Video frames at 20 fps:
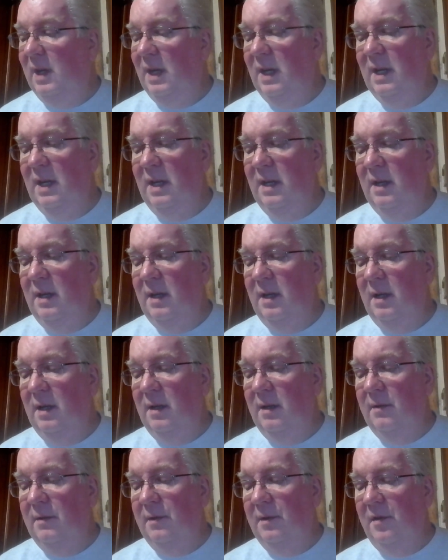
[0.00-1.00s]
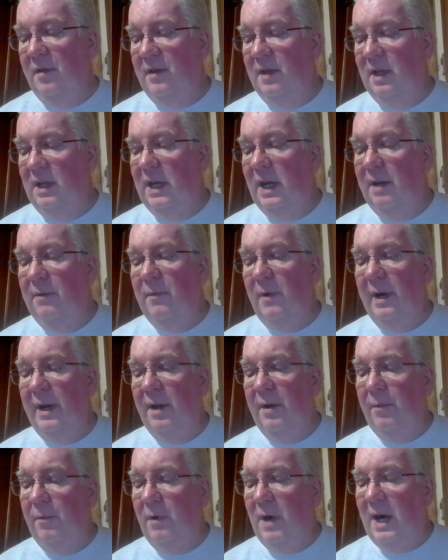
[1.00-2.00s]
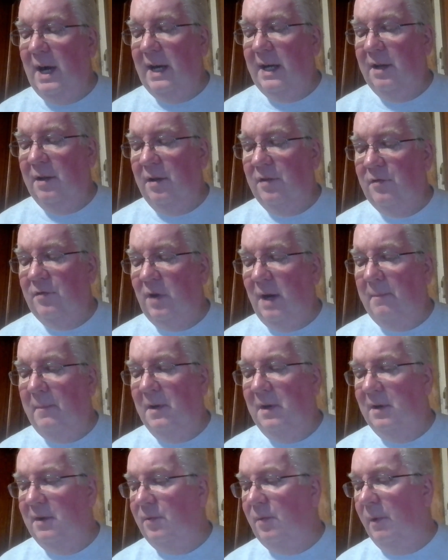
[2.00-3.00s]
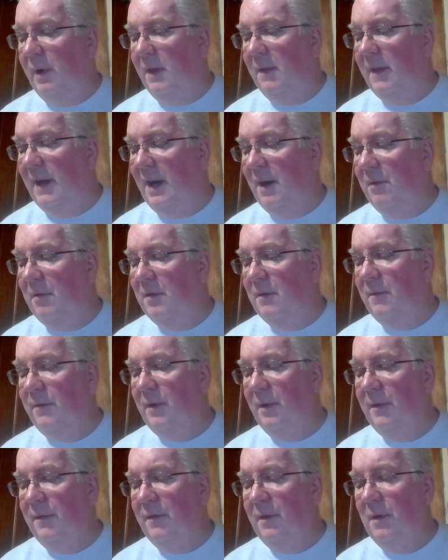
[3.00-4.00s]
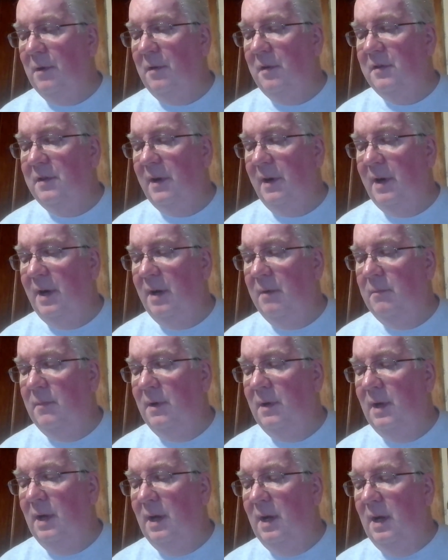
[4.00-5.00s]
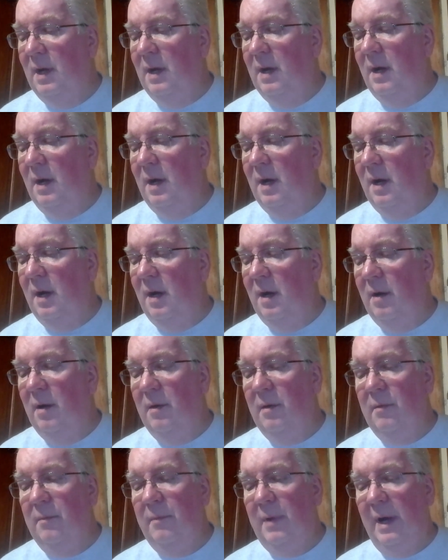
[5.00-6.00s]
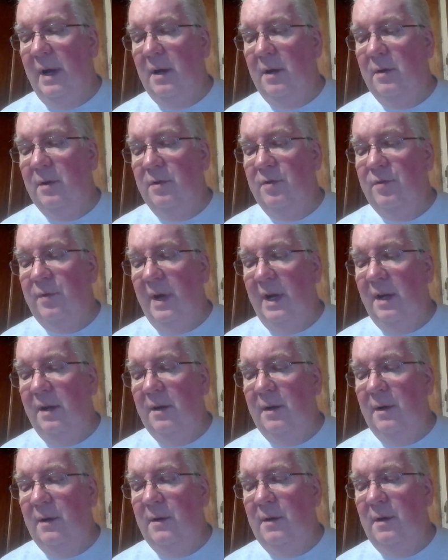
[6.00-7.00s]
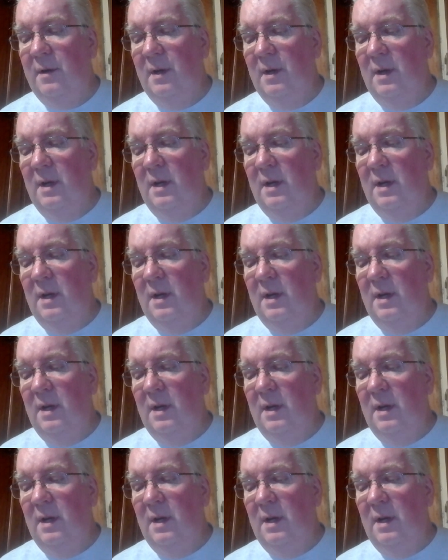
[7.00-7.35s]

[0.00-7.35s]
And let's see, Get Ready to Rock is dropping to 20,000 for the first time by a good trainer.